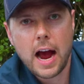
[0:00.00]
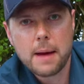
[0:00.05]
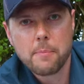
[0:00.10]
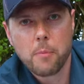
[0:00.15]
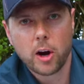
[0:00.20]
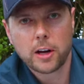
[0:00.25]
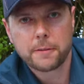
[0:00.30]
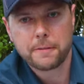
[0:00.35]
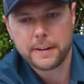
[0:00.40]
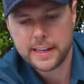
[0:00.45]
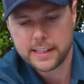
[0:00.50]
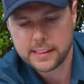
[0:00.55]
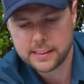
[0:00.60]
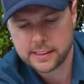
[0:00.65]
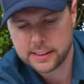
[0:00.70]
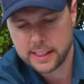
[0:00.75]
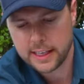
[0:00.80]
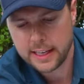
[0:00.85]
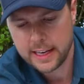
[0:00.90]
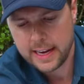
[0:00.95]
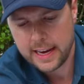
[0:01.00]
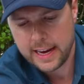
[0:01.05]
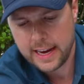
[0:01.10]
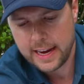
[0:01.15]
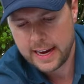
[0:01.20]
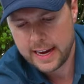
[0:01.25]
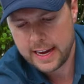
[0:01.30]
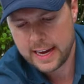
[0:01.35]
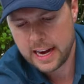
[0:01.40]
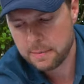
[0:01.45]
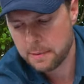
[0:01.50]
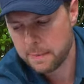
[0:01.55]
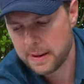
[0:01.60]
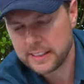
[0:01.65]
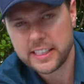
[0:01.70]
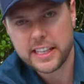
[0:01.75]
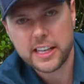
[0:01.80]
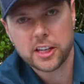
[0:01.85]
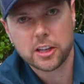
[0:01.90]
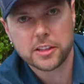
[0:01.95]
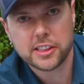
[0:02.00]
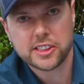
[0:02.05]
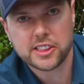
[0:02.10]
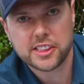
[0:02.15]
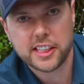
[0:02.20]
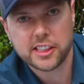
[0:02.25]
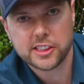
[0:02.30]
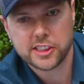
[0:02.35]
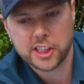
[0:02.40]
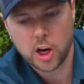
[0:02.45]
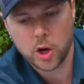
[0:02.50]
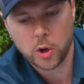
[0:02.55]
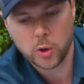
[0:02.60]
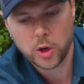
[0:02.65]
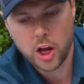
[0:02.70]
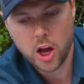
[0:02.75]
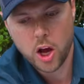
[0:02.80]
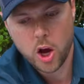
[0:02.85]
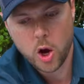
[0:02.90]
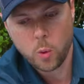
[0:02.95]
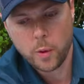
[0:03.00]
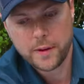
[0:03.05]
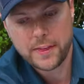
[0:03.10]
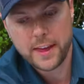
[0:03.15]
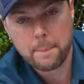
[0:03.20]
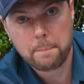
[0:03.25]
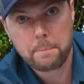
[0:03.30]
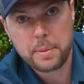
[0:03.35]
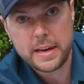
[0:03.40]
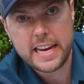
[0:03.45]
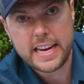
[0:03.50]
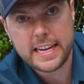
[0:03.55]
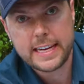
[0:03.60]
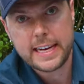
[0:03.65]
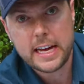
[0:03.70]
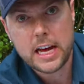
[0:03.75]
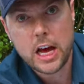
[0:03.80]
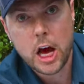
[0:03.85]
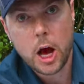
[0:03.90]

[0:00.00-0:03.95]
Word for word: I'm Mark Vins, and I'm about to enter the sting zone with a big